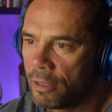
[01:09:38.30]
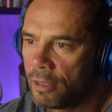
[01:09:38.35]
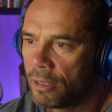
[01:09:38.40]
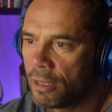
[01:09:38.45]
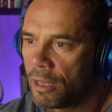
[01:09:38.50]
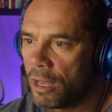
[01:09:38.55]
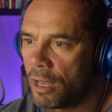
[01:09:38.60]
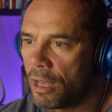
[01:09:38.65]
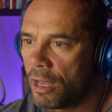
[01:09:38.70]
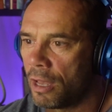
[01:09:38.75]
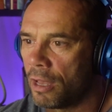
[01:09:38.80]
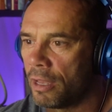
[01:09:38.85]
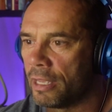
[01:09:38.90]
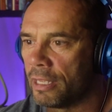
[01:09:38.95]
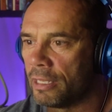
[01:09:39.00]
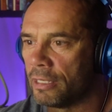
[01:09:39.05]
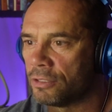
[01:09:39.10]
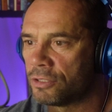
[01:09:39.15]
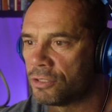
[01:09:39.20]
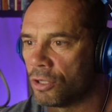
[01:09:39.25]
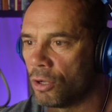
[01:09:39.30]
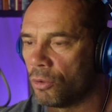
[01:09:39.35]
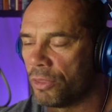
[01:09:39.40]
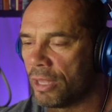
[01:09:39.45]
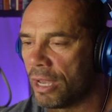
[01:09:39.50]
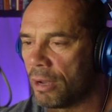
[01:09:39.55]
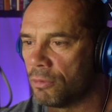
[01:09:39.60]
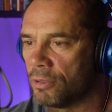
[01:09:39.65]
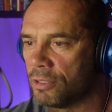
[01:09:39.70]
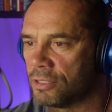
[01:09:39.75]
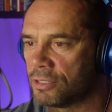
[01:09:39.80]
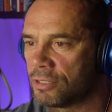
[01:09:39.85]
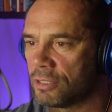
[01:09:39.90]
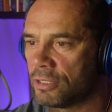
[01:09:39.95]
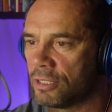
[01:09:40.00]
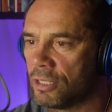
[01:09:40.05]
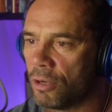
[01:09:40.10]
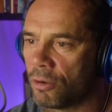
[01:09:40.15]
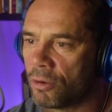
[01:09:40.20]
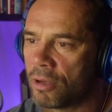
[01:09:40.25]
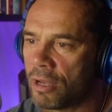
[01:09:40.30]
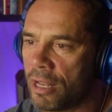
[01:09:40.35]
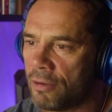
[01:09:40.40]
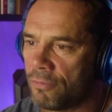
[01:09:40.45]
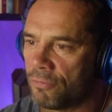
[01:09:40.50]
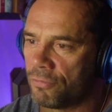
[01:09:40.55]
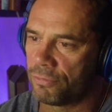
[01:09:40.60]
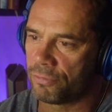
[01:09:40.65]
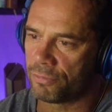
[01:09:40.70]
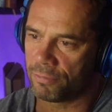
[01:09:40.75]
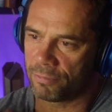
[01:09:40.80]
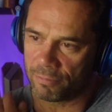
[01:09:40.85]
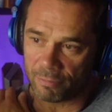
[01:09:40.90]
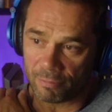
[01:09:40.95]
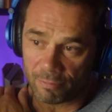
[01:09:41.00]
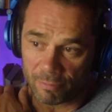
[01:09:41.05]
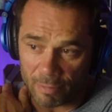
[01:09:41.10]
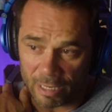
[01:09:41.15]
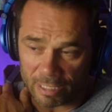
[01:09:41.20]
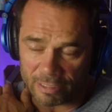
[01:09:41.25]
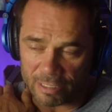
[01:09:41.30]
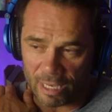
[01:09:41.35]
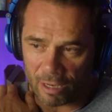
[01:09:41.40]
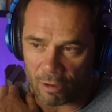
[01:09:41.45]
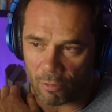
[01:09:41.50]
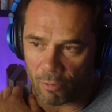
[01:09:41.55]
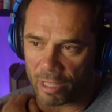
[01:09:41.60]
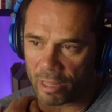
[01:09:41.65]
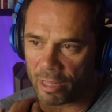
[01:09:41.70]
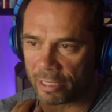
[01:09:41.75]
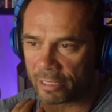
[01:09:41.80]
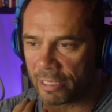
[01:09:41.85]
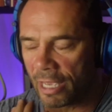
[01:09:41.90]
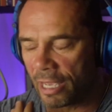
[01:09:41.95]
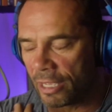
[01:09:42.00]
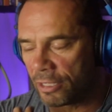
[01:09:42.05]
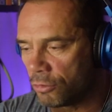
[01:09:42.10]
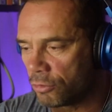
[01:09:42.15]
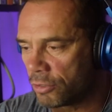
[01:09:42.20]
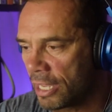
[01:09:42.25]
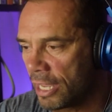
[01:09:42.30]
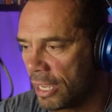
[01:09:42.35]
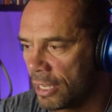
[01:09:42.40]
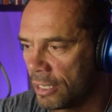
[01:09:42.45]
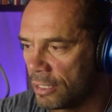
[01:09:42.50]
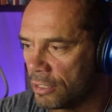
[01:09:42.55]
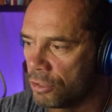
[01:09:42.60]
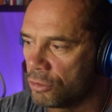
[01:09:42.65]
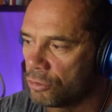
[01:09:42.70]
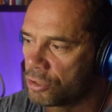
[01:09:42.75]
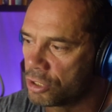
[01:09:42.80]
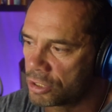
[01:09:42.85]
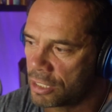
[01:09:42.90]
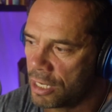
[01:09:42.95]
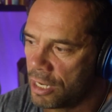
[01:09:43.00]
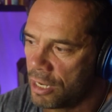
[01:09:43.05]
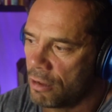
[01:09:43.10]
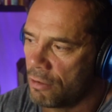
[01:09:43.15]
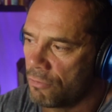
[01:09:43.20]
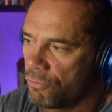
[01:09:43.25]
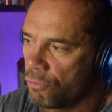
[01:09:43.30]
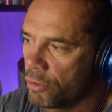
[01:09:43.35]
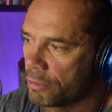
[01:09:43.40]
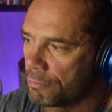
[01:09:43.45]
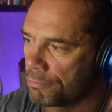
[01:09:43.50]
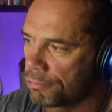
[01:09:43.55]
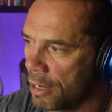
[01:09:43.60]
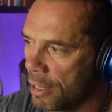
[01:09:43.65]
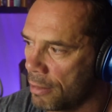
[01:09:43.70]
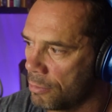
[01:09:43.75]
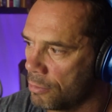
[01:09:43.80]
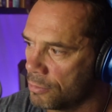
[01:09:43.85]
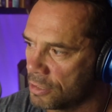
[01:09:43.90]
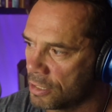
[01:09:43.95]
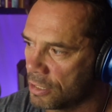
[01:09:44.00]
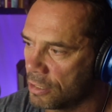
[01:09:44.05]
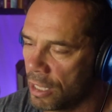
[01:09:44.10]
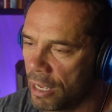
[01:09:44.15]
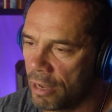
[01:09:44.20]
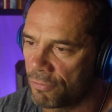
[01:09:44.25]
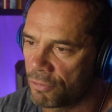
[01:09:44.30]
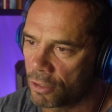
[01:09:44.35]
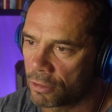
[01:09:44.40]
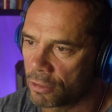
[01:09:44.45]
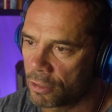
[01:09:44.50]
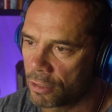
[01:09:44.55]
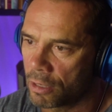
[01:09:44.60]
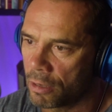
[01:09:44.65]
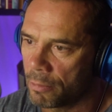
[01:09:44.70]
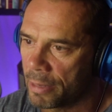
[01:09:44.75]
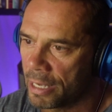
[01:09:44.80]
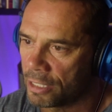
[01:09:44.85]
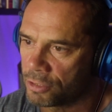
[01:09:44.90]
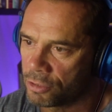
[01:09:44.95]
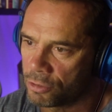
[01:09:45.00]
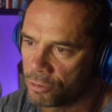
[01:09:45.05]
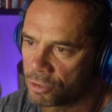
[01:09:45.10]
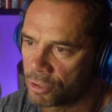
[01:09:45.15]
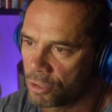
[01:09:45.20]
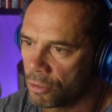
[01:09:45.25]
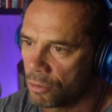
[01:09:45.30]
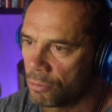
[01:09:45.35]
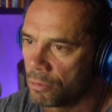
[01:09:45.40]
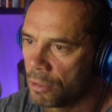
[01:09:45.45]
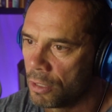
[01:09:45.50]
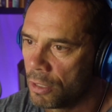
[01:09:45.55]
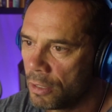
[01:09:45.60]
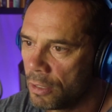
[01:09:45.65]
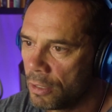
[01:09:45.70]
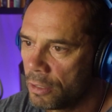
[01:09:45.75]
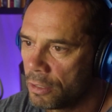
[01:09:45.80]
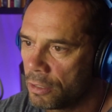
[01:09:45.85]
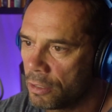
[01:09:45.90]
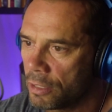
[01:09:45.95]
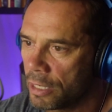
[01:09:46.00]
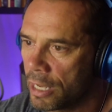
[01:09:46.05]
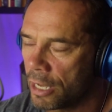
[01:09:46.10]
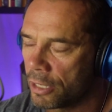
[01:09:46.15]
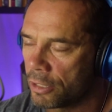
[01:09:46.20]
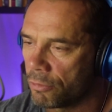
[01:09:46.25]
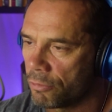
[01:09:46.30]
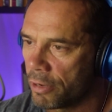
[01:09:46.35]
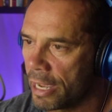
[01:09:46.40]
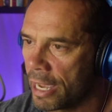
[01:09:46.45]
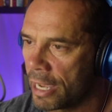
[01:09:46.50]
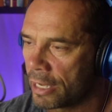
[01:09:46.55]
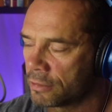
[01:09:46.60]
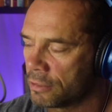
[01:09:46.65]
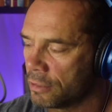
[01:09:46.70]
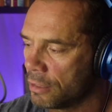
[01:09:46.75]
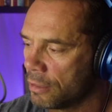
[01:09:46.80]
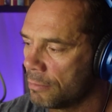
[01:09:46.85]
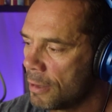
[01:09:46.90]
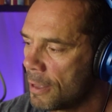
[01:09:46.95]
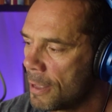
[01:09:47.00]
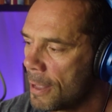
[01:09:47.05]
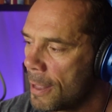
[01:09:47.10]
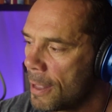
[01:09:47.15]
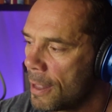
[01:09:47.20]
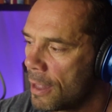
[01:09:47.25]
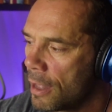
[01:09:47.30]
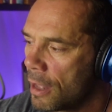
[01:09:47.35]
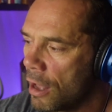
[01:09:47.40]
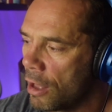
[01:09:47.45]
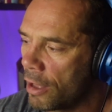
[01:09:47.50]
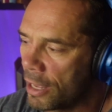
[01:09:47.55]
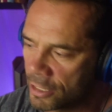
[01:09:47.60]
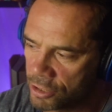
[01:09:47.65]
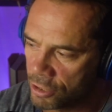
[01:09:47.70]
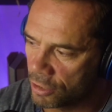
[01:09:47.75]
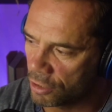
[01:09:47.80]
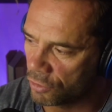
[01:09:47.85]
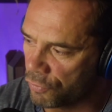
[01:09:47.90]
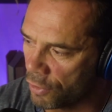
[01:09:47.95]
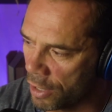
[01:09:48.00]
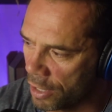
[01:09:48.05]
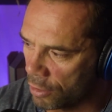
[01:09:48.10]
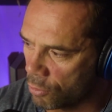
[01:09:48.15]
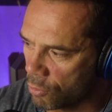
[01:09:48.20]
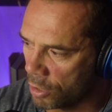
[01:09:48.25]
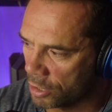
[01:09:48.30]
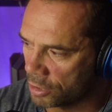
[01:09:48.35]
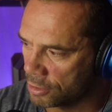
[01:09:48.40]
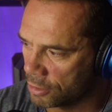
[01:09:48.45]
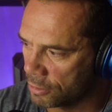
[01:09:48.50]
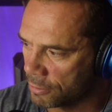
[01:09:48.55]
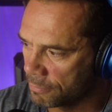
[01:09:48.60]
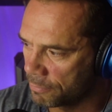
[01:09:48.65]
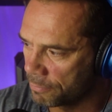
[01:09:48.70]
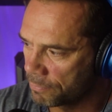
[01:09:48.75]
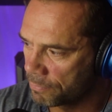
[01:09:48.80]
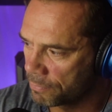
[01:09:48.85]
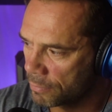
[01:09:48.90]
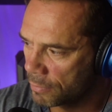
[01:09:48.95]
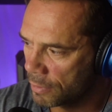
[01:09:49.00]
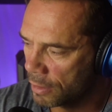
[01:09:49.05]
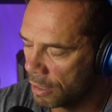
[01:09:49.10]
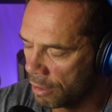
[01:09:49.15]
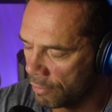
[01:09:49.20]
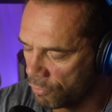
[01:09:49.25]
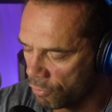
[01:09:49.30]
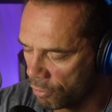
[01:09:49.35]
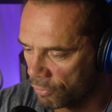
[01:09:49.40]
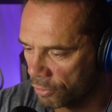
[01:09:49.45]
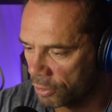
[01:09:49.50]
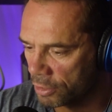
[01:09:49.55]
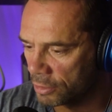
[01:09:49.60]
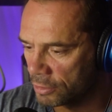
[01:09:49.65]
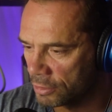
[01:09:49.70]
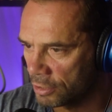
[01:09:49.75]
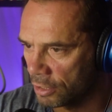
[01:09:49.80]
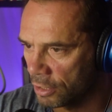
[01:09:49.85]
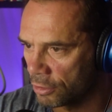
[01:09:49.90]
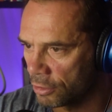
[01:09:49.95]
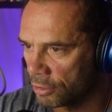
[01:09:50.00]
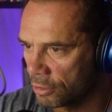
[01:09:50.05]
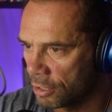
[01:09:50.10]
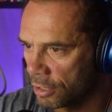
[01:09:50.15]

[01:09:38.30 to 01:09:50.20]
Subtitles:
And so that was, kind of my takeaway. Like, yeah, you just can't avoid problems in life. They're going to come at you. So, how you react to them. I'll ask you this final question. Have you ever considered